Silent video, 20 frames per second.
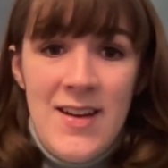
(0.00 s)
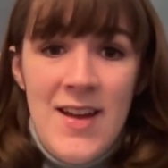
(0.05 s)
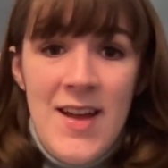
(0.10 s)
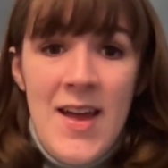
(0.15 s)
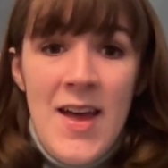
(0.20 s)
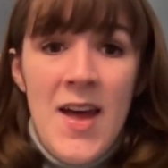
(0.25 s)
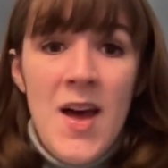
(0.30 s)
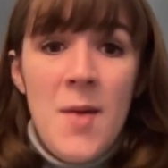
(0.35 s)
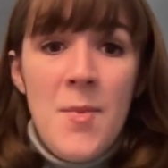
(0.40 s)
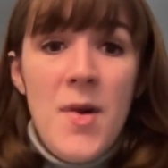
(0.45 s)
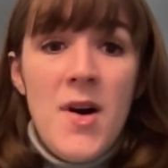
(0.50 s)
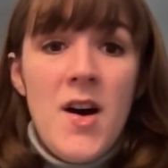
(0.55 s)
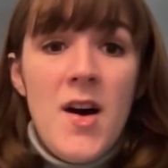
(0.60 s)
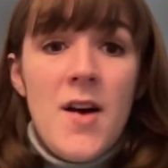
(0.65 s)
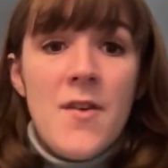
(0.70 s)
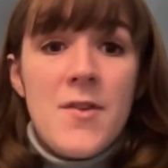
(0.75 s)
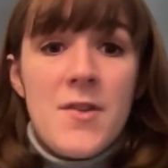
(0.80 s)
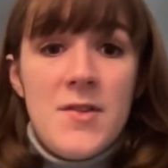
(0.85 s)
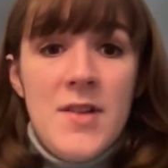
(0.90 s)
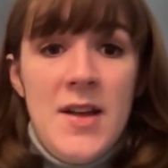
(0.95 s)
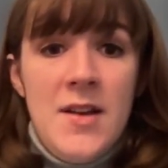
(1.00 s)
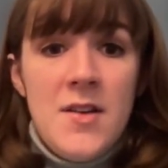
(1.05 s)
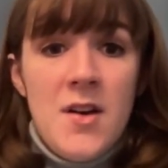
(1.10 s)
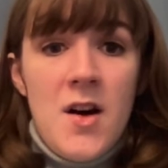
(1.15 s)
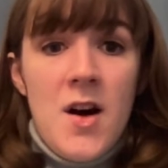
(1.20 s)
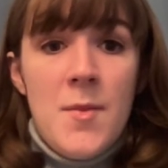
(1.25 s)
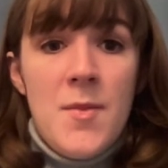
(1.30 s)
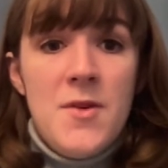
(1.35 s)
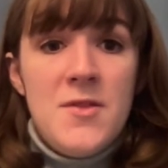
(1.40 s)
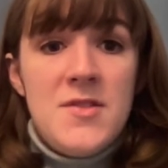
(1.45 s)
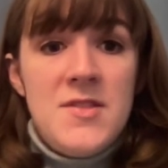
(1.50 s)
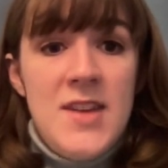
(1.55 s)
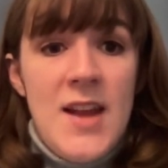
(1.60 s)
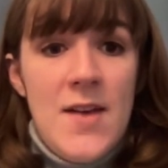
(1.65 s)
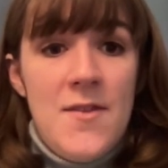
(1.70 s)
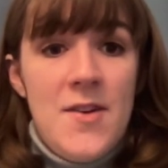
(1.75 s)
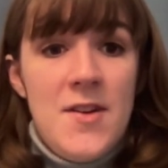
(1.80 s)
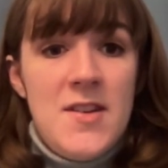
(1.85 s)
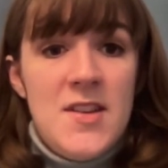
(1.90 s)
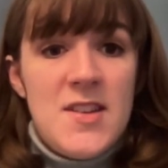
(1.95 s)
Hilma af Klint almost
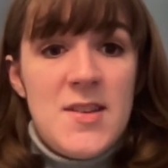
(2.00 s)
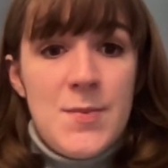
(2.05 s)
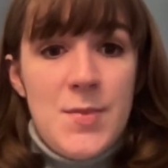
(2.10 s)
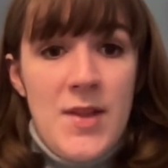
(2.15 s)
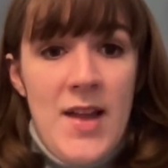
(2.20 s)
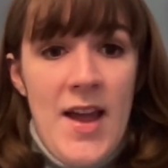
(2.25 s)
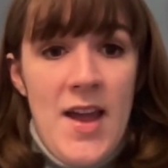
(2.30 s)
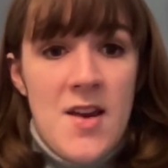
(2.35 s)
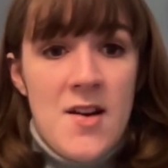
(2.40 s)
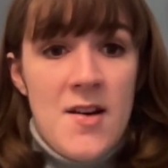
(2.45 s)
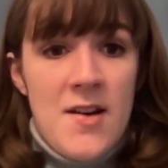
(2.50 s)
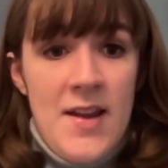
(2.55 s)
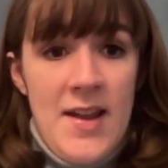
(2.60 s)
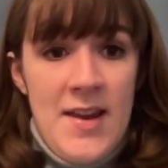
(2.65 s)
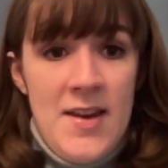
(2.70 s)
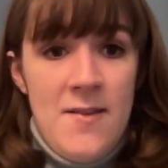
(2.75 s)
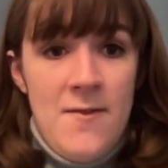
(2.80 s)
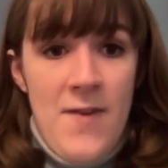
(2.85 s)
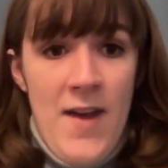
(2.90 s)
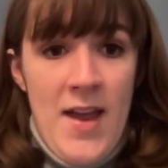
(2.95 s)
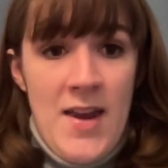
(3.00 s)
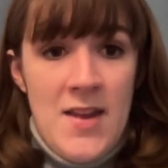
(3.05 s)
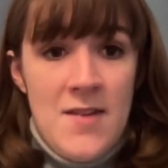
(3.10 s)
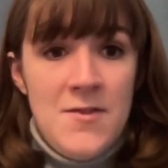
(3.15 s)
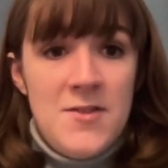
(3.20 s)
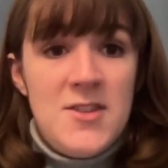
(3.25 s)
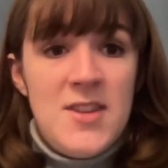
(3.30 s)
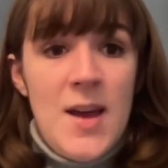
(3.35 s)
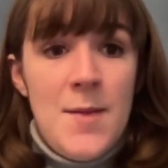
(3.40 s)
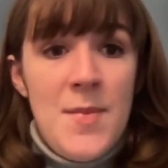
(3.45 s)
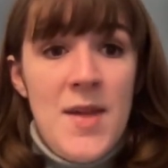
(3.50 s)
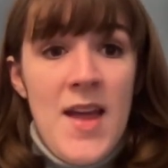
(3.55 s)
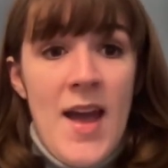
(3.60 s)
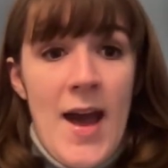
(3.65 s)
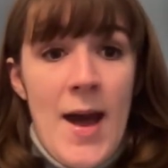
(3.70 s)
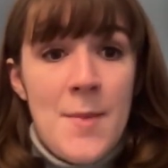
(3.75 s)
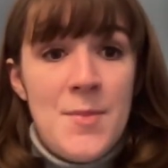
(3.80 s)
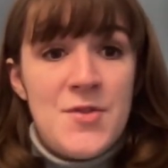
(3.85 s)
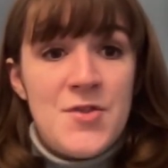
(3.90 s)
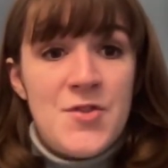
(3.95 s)
never displayed her innovative,
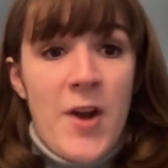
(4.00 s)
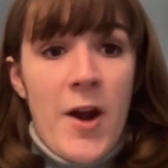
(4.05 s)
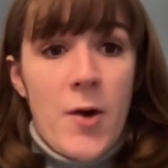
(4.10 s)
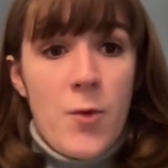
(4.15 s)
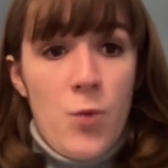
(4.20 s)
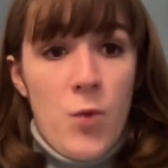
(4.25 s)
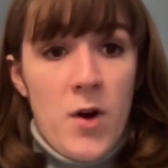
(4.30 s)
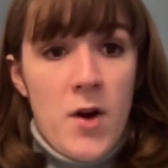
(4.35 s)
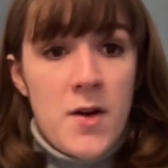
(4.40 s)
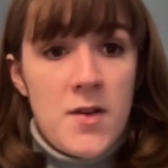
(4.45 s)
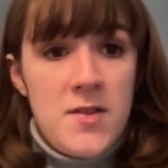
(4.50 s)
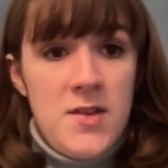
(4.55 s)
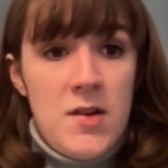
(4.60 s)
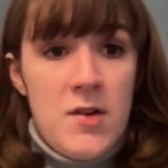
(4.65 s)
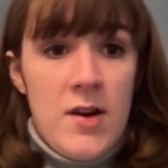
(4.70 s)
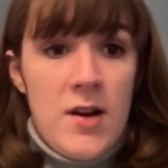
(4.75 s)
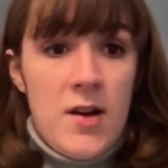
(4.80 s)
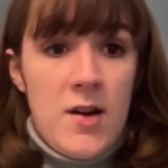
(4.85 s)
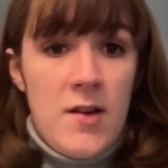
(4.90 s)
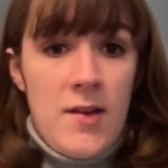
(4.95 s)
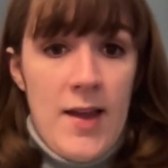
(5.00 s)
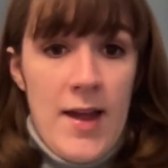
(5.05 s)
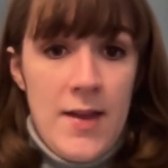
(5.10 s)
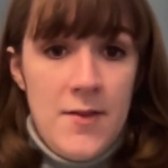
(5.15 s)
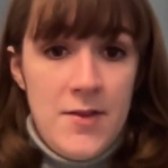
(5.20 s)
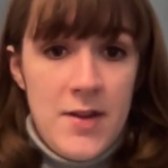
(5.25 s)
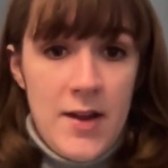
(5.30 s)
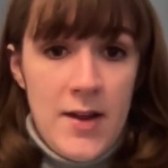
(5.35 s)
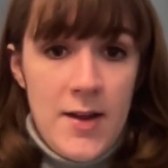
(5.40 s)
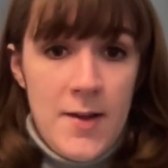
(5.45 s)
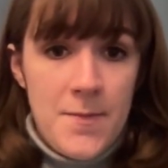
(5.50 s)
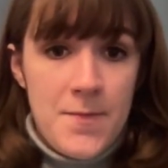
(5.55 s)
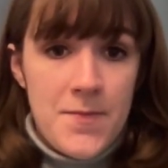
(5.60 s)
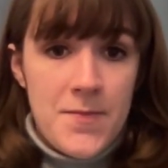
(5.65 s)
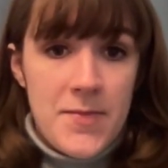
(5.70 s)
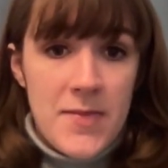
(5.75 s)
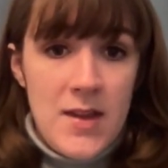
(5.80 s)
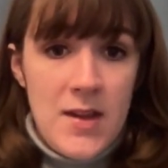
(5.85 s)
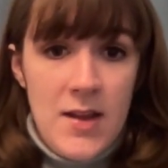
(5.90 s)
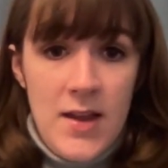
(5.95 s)
semi-abstract works during her lifetime.
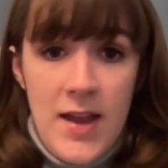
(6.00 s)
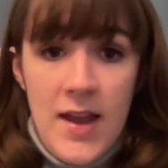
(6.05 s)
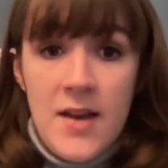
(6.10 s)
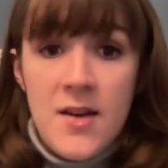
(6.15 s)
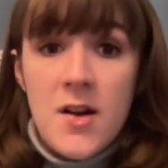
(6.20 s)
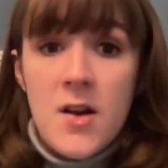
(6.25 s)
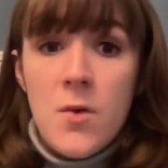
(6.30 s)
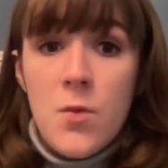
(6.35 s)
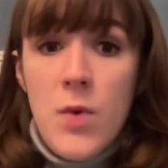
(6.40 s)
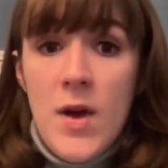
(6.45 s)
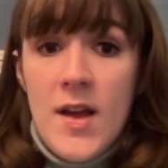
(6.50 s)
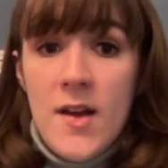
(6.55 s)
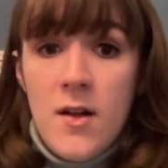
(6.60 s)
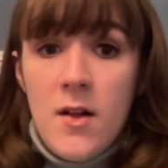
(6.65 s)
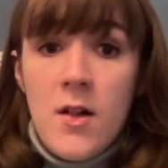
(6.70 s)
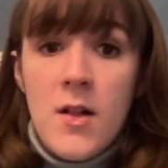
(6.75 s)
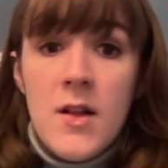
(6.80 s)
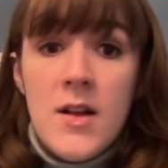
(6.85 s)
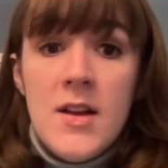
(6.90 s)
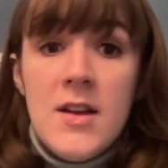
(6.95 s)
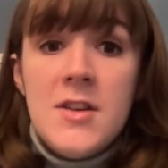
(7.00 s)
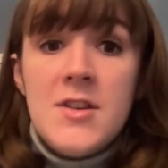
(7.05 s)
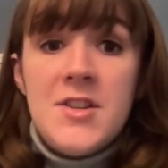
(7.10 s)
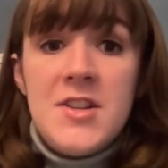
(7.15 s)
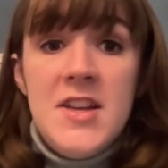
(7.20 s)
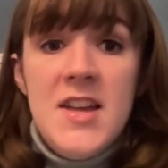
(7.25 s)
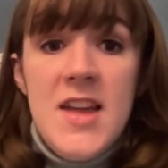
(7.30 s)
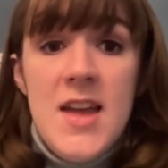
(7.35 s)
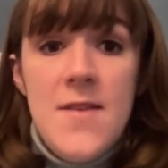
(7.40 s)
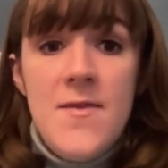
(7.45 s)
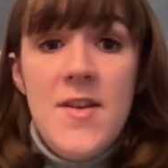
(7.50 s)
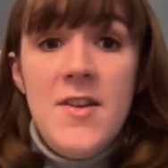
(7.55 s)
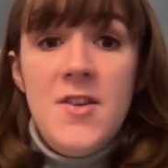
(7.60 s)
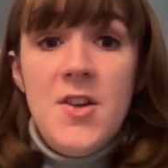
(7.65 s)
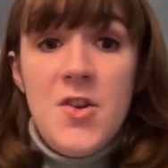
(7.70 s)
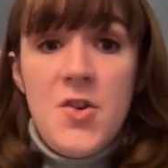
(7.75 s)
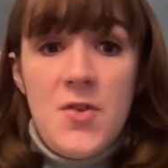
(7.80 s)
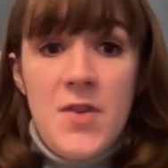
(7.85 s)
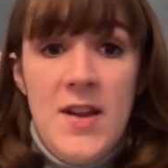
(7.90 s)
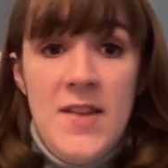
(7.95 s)
In her will, she even
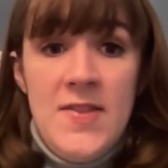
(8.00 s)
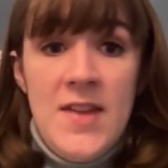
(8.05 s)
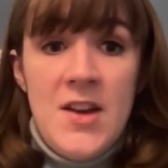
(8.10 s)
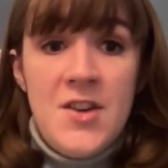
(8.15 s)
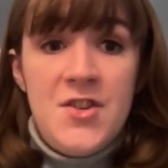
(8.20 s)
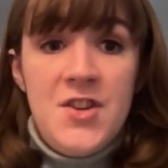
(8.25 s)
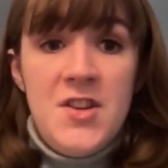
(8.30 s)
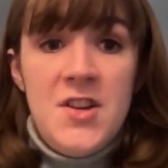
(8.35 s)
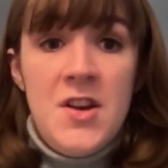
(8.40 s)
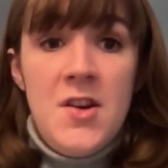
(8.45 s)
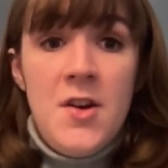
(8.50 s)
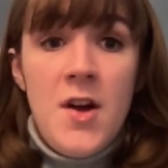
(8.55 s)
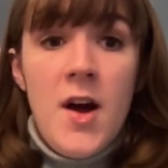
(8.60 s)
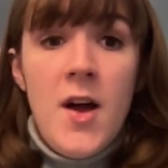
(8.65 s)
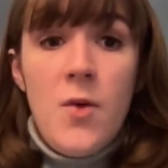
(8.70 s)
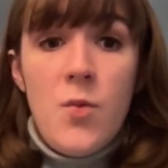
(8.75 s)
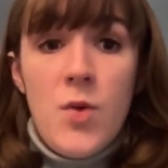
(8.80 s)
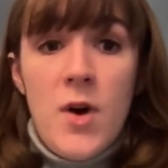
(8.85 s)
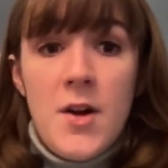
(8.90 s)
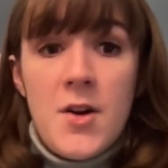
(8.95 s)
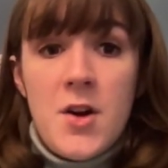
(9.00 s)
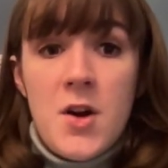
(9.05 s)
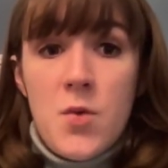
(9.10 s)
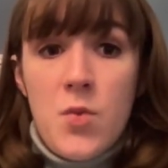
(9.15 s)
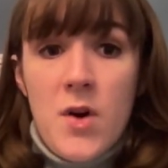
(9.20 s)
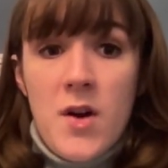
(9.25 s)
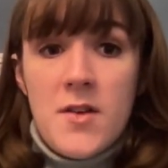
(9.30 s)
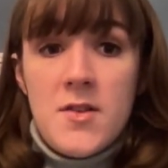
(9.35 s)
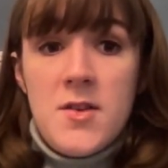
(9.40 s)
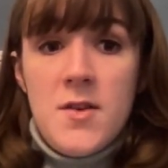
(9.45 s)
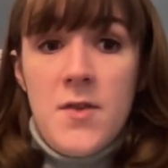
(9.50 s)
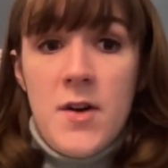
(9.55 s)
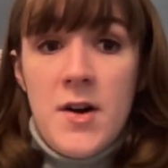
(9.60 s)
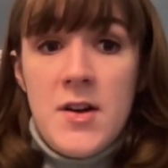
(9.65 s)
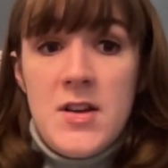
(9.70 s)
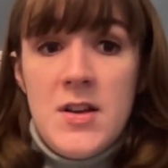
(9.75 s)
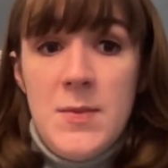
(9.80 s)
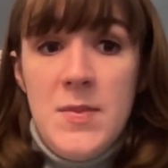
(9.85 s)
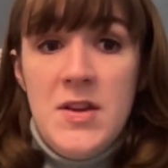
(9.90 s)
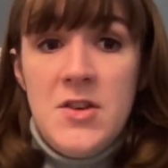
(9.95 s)
decreed that she did not want her works of art
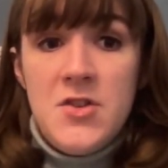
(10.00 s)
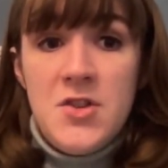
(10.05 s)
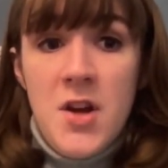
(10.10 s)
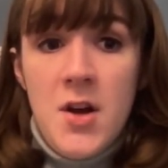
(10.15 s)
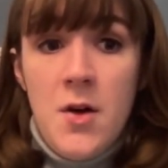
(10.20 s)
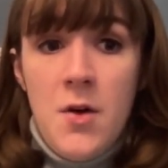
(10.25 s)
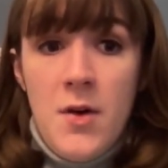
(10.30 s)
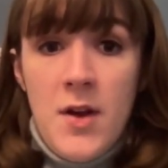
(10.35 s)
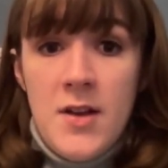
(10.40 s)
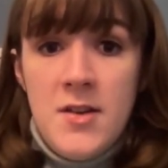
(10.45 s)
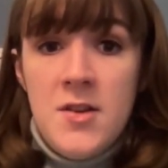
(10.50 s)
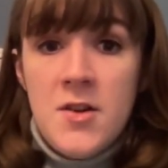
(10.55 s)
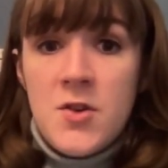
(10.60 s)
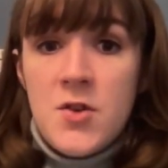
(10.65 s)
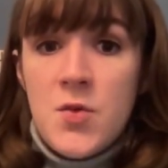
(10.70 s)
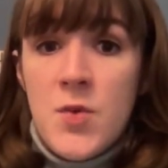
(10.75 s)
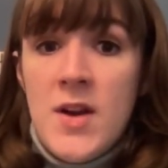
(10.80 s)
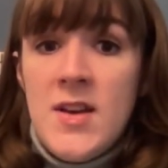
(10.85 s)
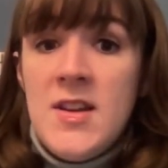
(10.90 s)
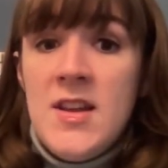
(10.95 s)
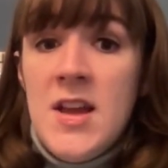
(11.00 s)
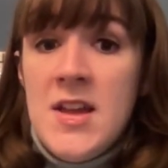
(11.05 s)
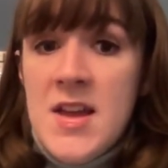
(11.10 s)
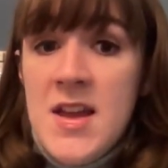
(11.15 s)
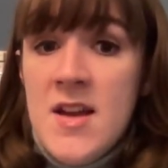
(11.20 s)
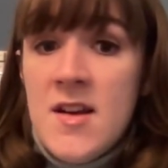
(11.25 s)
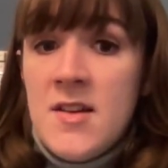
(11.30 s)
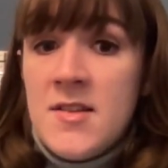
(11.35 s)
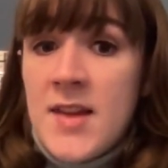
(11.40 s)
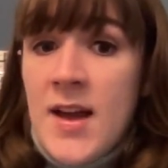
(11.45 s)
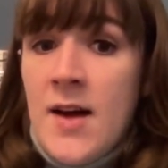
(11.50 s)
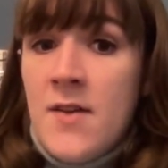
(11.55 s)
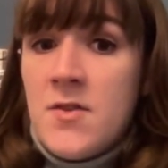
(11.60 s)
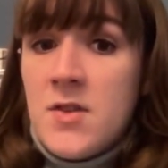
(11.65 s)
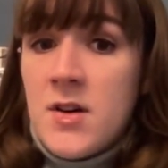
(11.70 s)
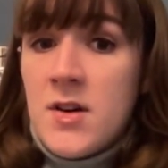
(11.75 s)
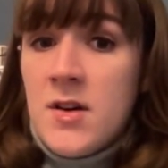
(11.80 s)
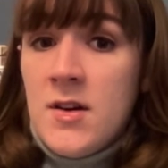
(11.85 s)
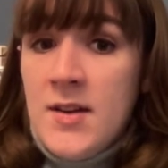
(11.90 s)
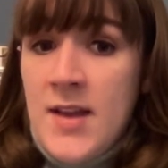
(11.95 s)
to be shown until 20 years after
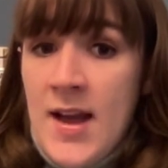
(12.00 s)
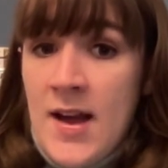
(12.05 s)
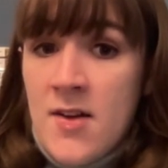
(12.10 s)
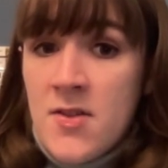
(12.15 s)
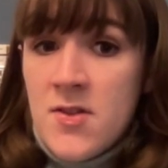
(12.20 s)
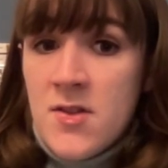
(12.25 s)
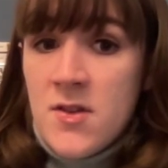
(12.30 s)
her death.